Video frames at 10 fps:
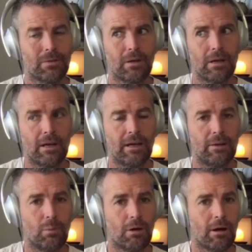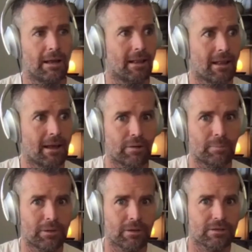And I love it
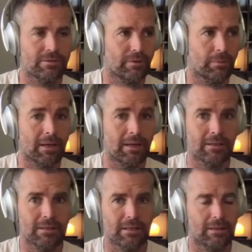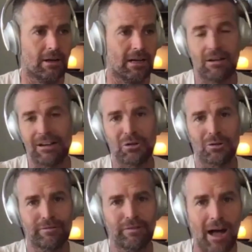because for me, I call
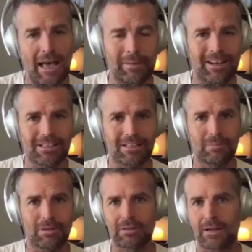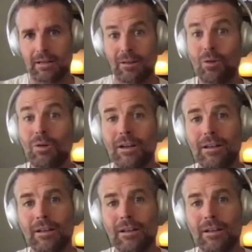it fire medicine because I can look at it